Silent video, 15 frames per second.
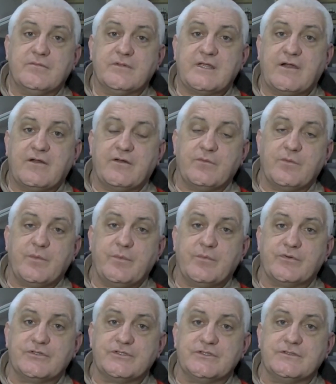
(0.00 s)
carrying on with my
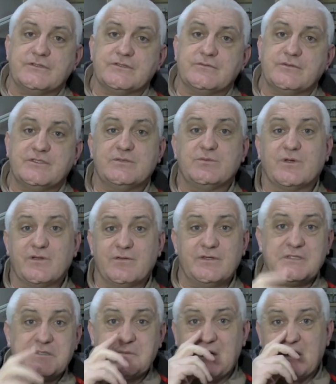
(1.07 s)
Prussians, which is one of the
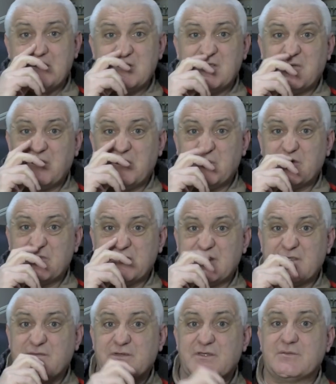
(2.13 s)
reasons why I was doing the Prussians in
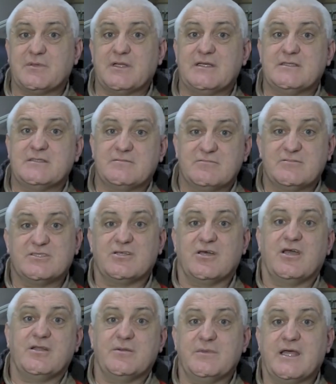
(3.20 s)
the first place.
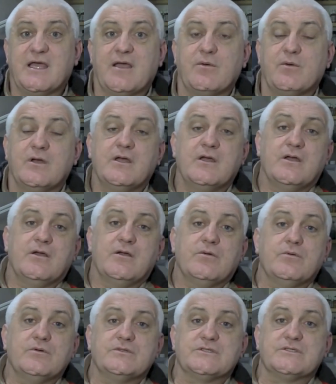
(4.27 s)
Started them now,
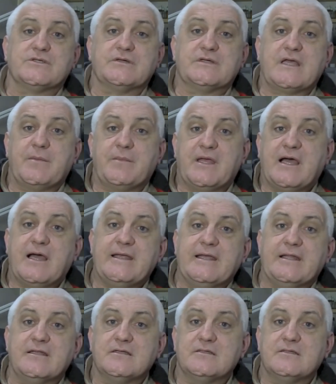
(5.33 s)
was to sort of get my eye in,